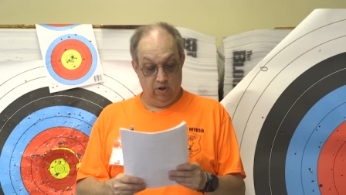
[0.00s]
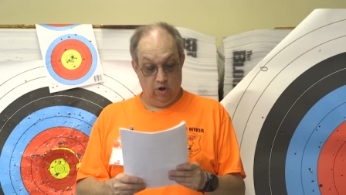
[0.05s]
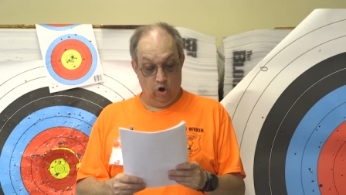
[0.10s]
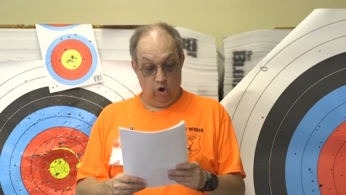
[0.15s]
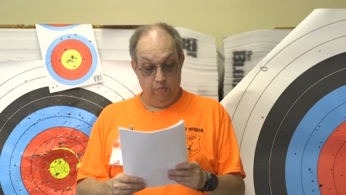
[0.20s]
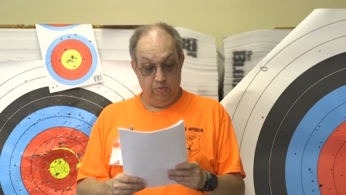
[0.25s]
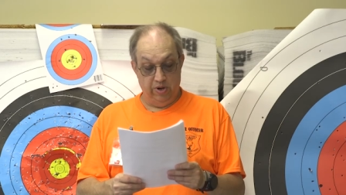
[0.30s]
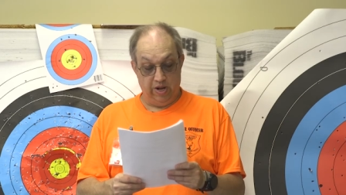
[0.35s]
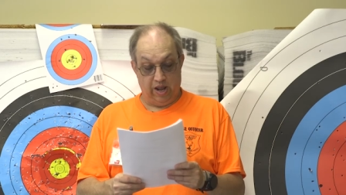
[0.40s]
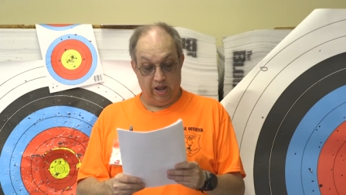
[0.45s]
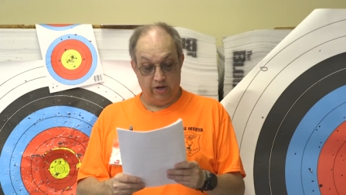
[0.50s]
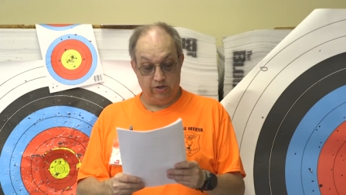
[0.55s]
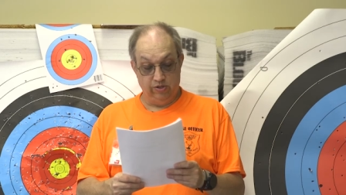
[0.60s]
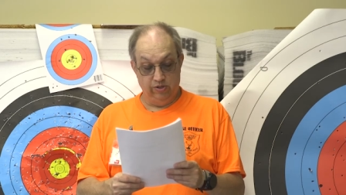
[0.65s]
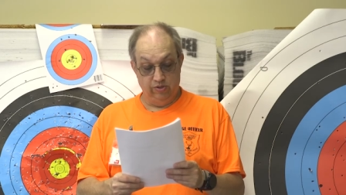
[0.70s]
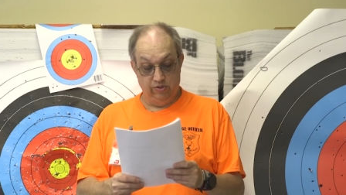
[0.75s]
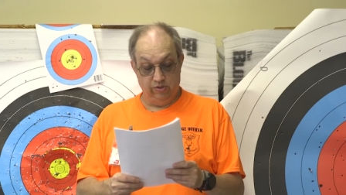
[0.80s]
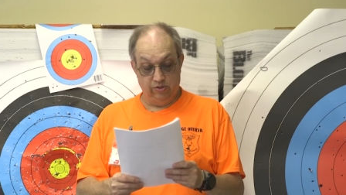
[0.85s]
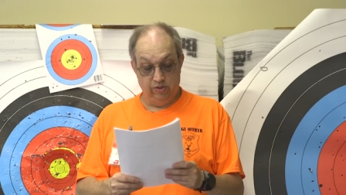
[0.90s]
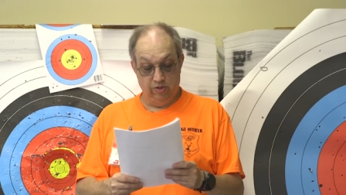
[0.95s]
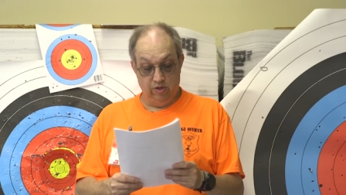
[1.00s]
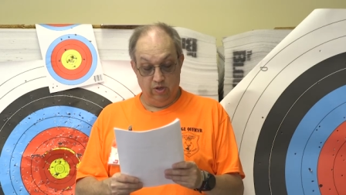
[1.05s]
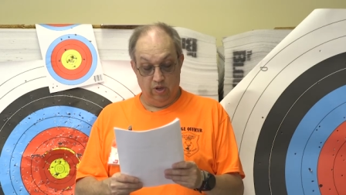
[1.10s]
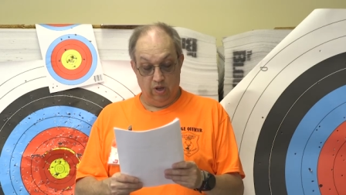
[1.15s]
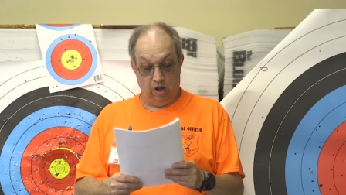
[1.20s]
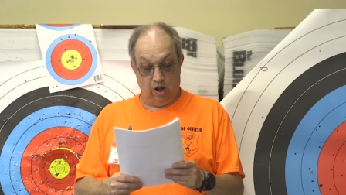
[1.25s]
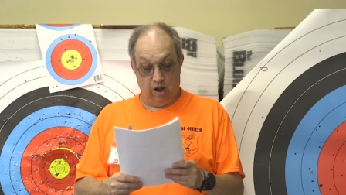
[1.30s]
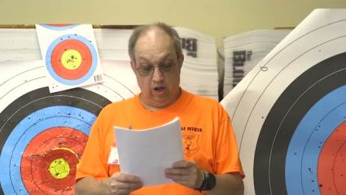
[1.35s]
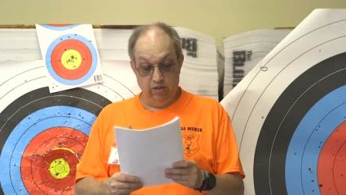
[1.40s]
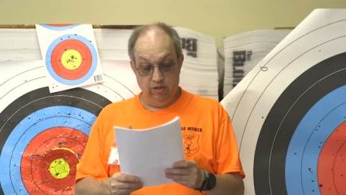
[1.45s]
Open actions,
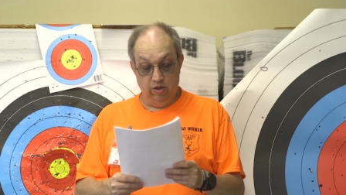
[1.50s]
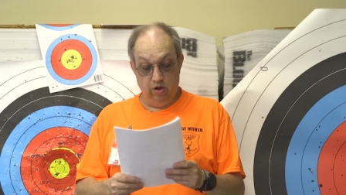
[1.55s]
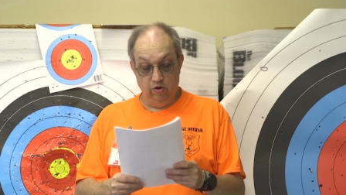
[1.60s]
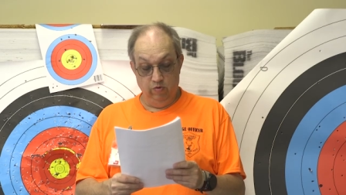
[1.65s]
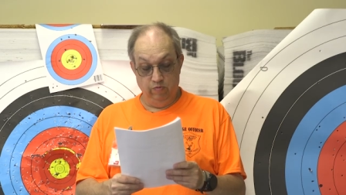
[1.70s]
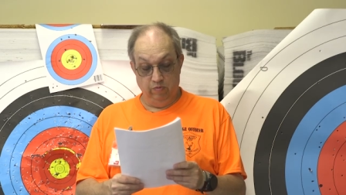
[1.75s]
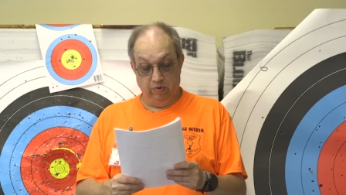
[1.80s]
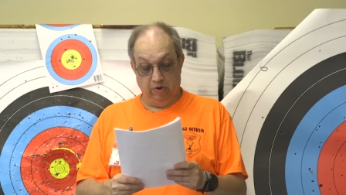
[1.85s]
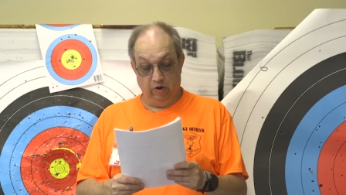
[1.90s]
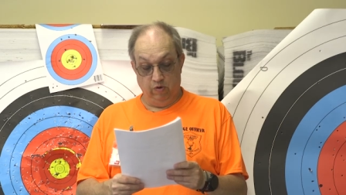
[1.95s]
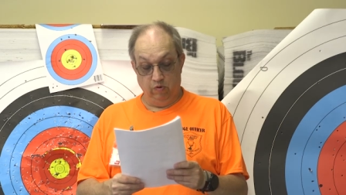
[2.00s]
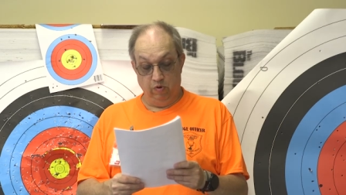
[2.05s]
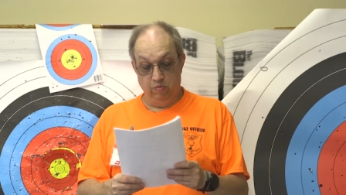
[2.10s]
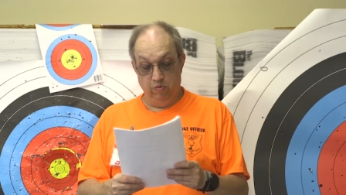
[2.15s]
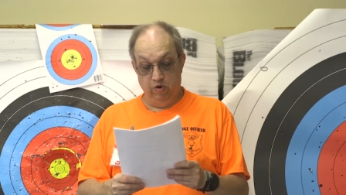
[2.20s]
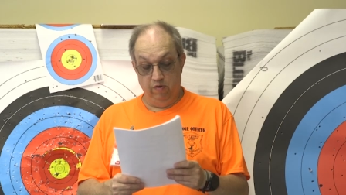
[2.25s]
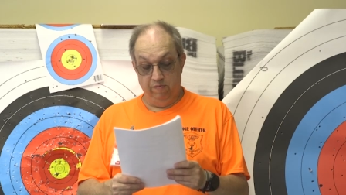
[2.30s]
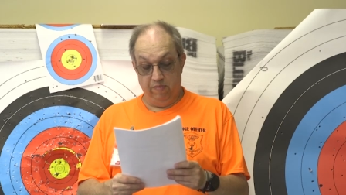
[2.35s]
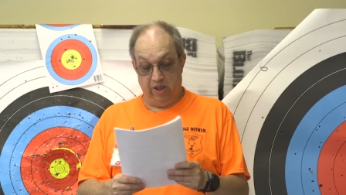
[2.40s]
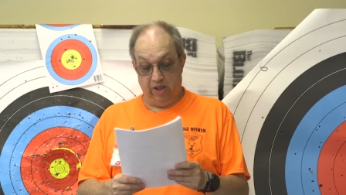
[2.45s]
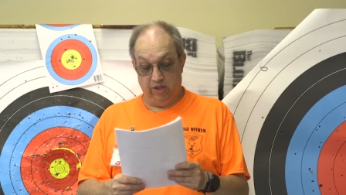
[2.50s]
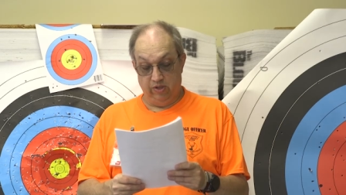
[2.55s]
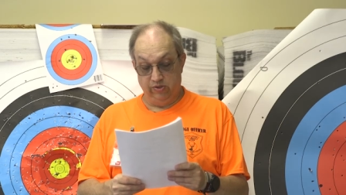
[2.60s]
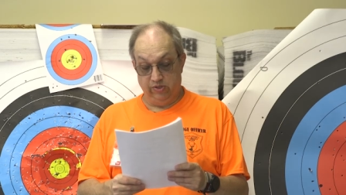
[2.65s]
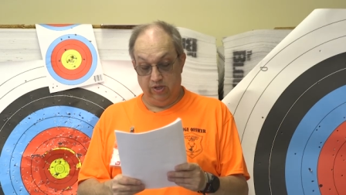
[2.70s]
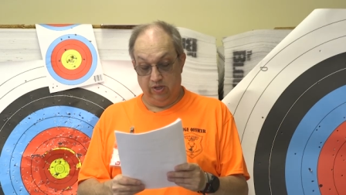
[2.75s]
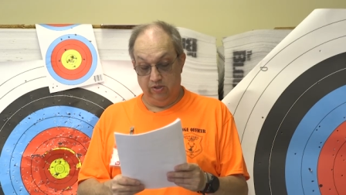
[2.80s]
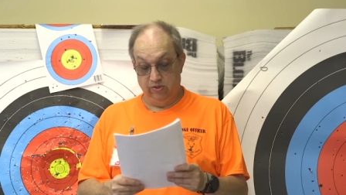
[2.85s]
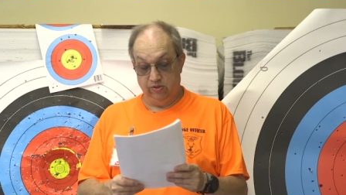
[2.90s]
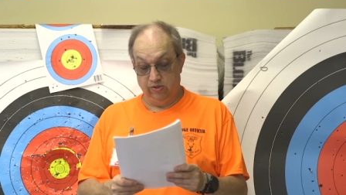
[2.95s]
unload and remove
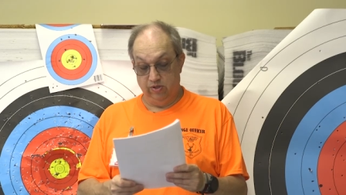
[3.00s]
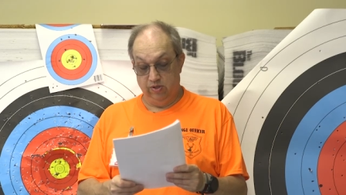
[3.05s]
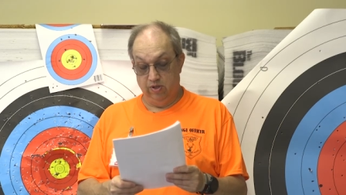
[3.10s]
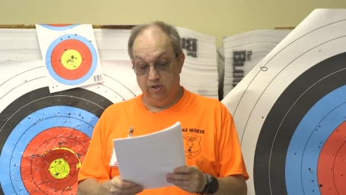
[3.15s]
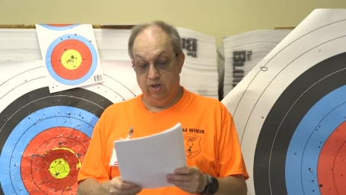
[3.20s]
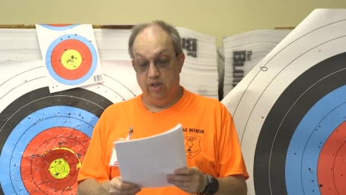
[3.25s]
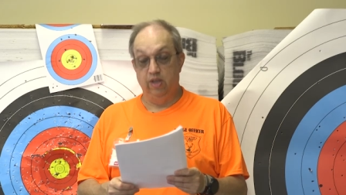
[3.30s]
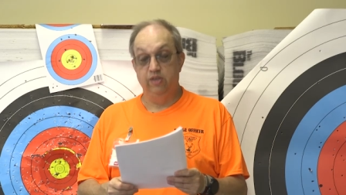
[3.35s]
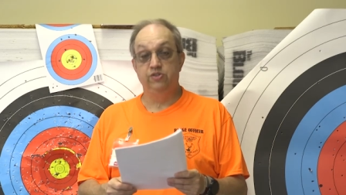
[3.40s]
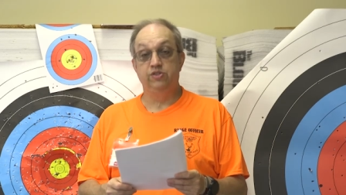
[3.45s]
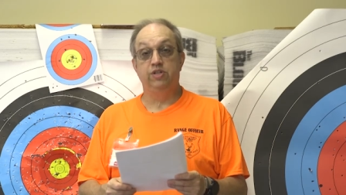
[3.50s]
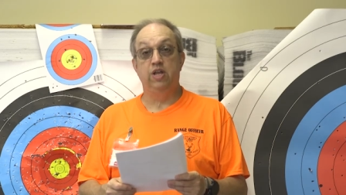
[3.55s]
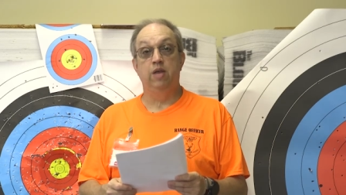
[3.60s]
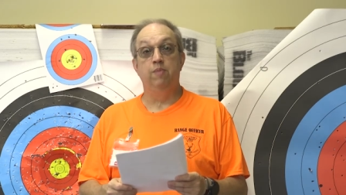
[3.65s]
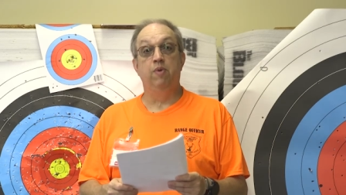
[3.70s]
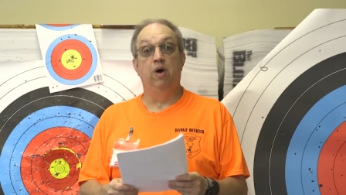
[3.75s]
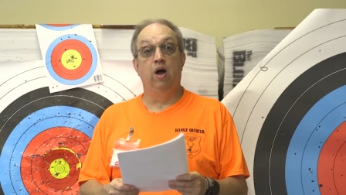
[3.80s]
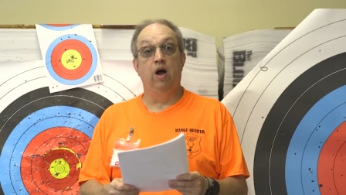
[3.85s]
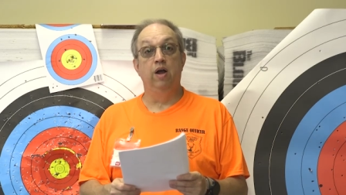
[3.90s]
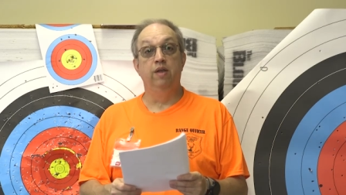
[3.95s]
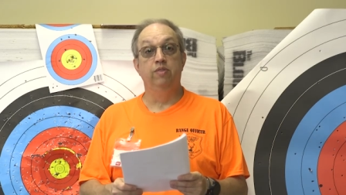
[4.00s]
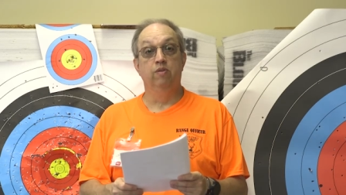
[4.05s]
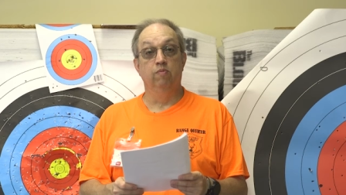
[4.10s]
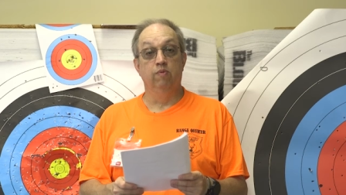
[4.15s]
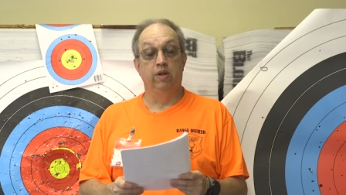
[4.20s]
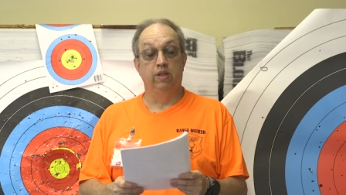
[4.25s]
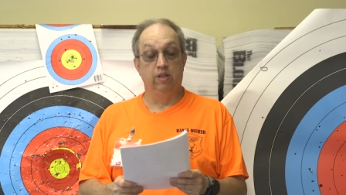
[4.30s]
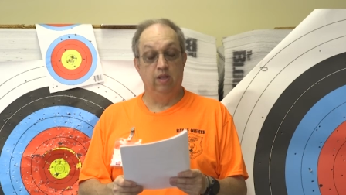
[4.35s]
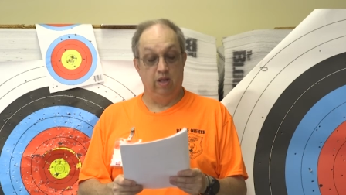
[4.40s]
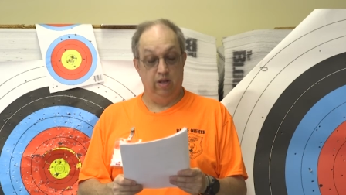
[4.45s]
magazines, and stay behind the
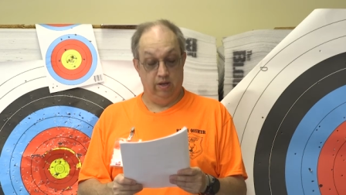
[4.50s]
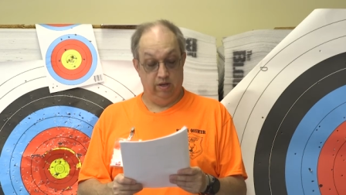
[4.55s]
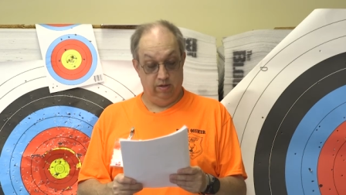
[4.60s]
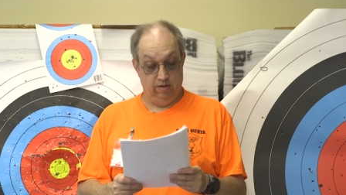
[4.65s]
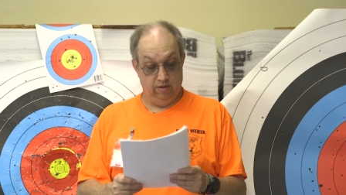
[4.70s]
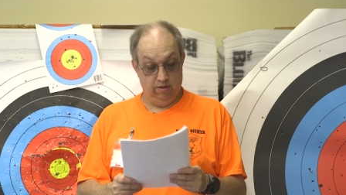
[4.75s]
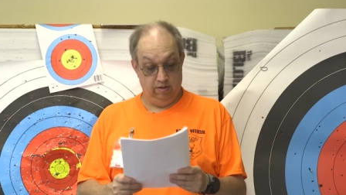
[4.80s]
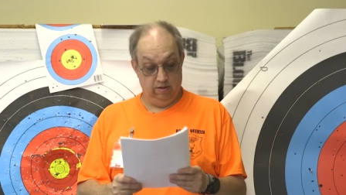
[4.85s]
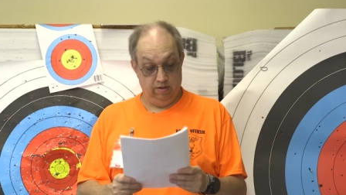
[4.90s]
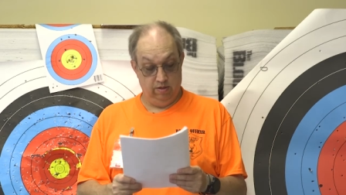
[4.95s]
red line.